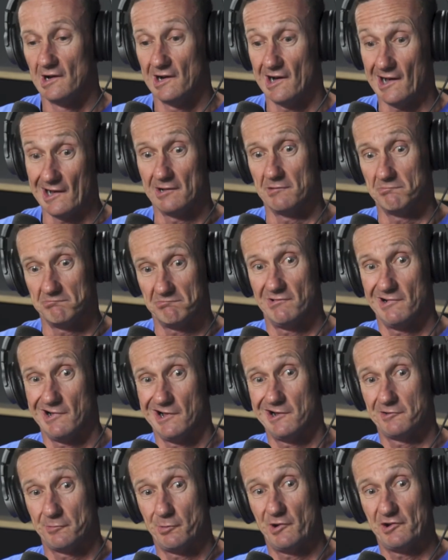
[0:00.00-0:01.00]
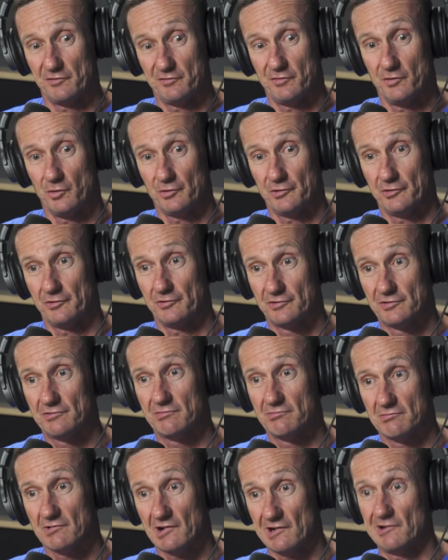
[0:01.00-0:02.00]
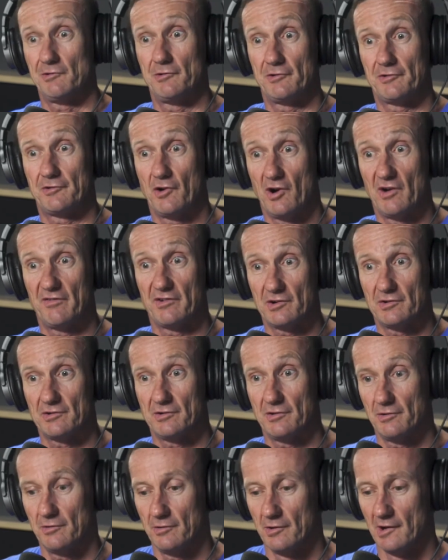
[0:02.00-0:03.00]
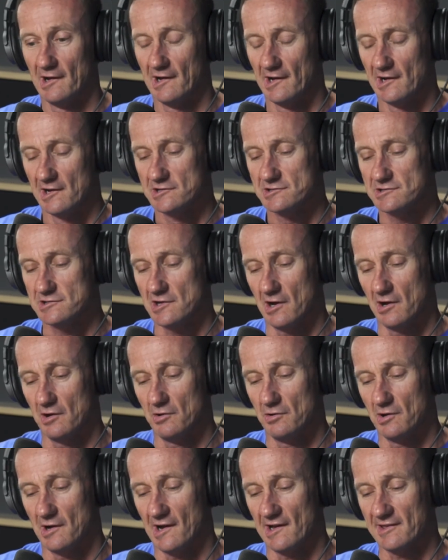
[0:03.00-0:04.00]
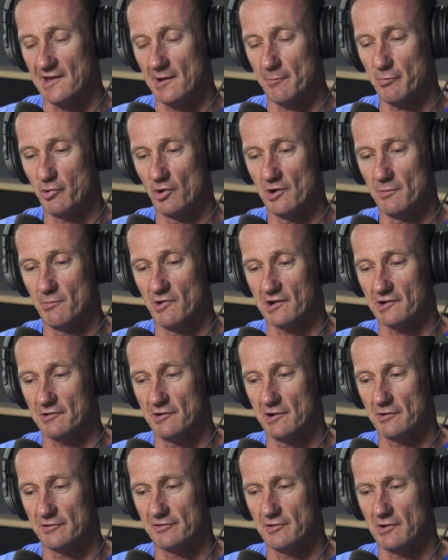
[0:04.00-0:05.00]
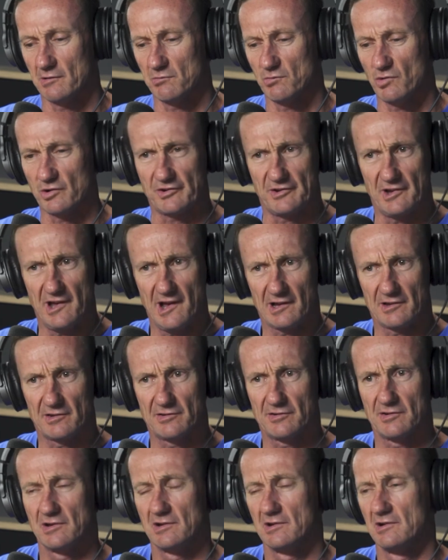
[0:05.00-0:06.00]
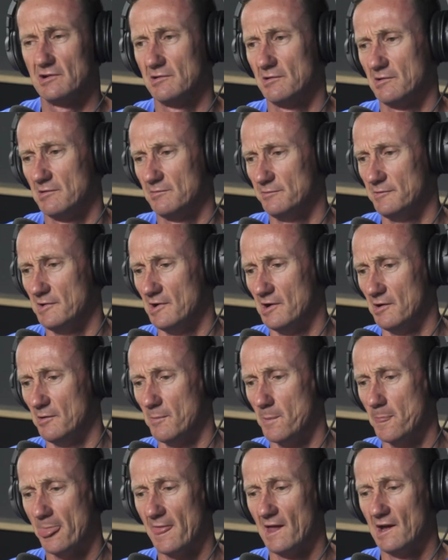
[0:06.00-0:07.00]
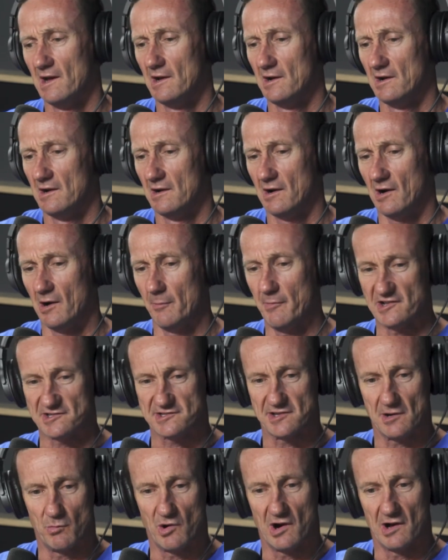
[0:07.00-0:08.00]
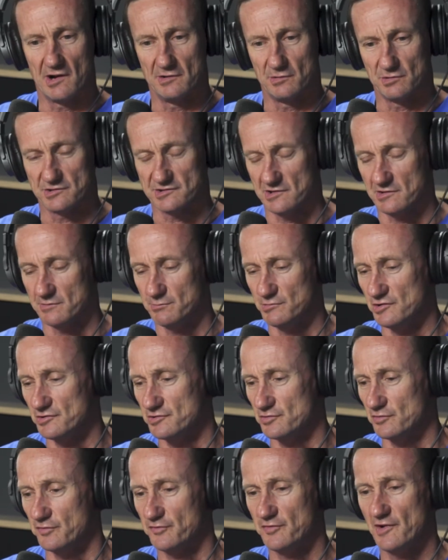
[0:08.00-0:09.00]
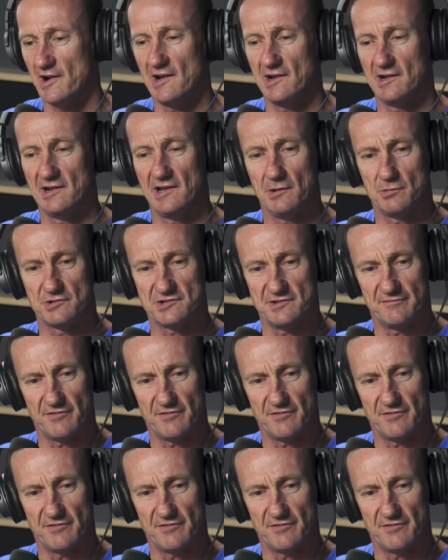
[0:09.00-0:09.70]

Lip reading: and a Special Forces clearance diver could do. So at that point in my career, I was like, what's next? You know, I met someone who was a mutual friend. He was